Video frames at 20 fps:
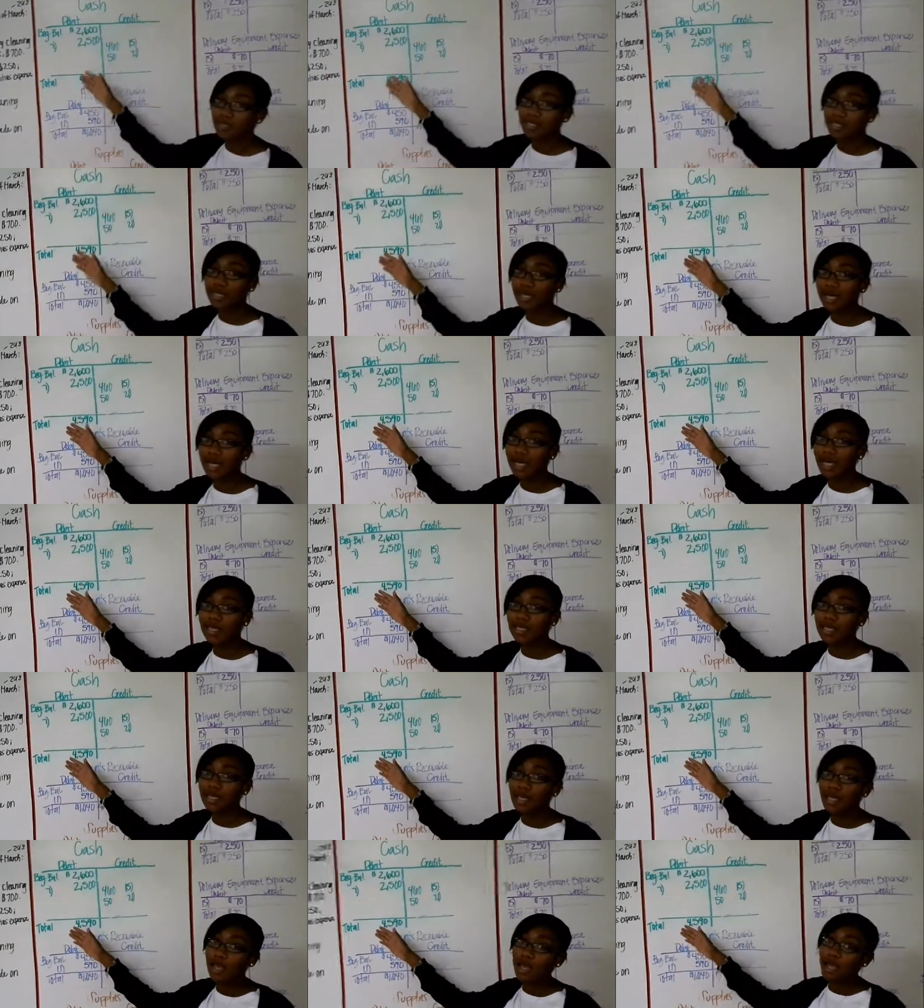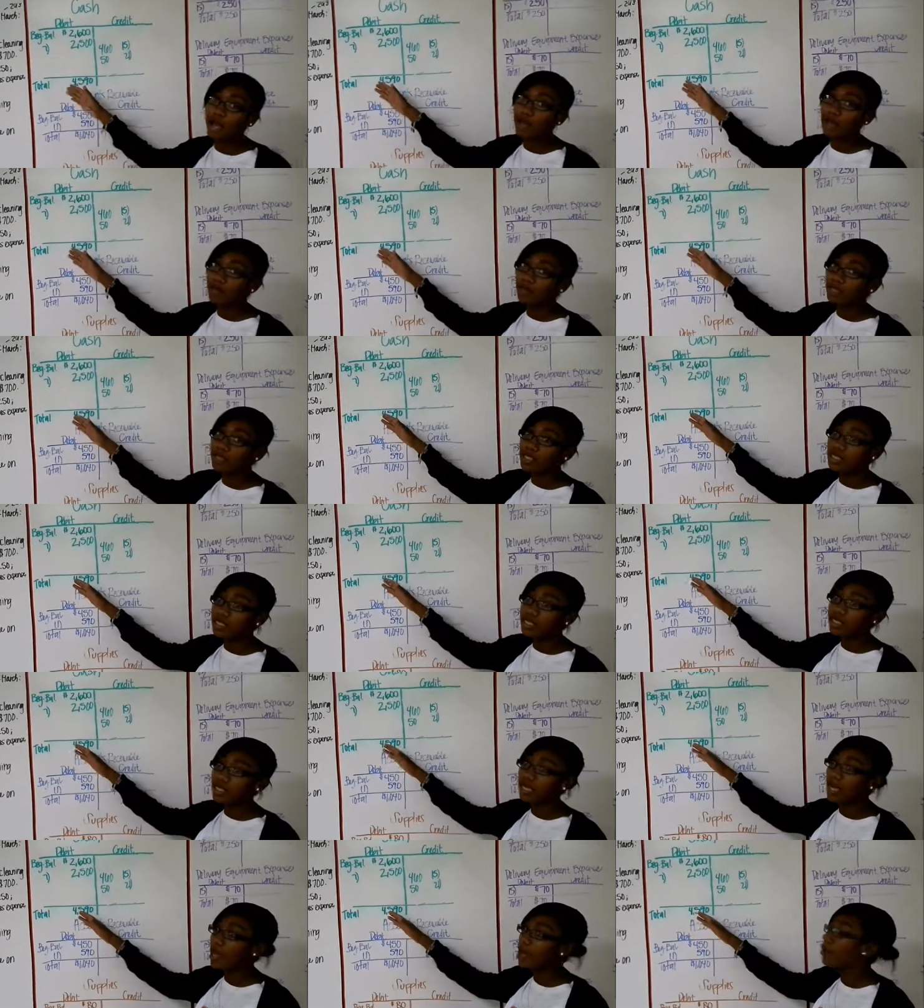side of the T
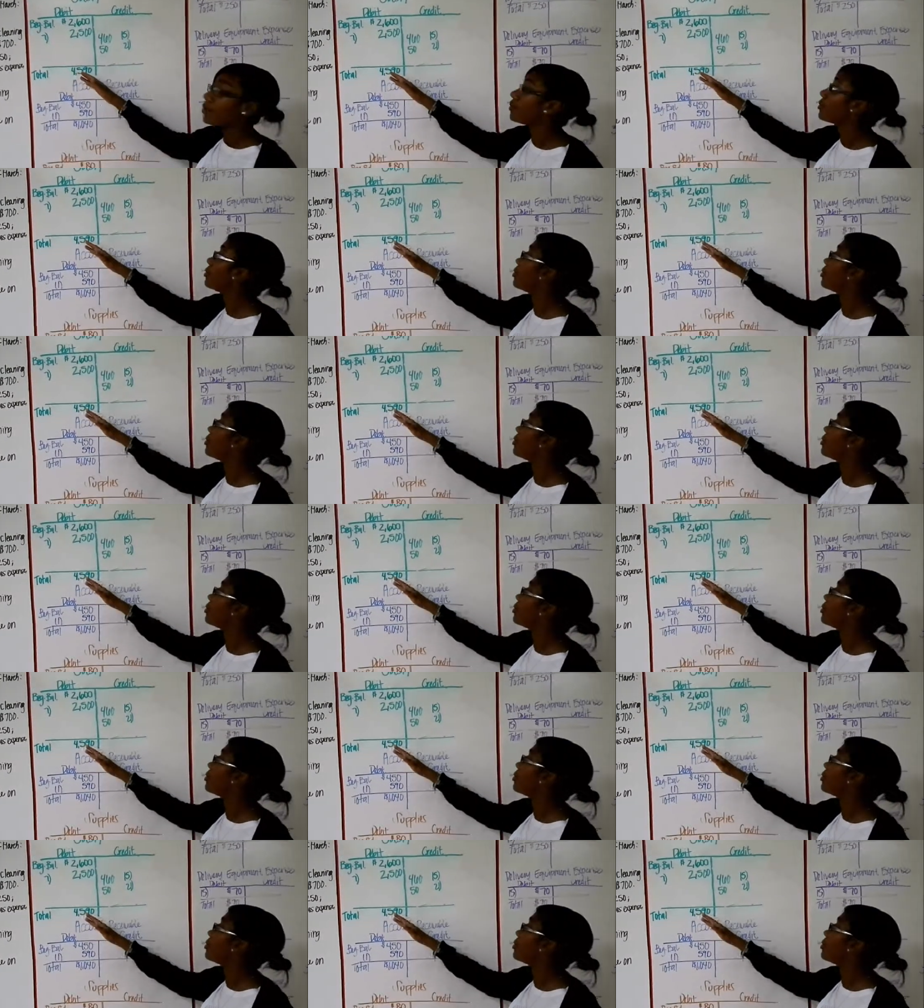account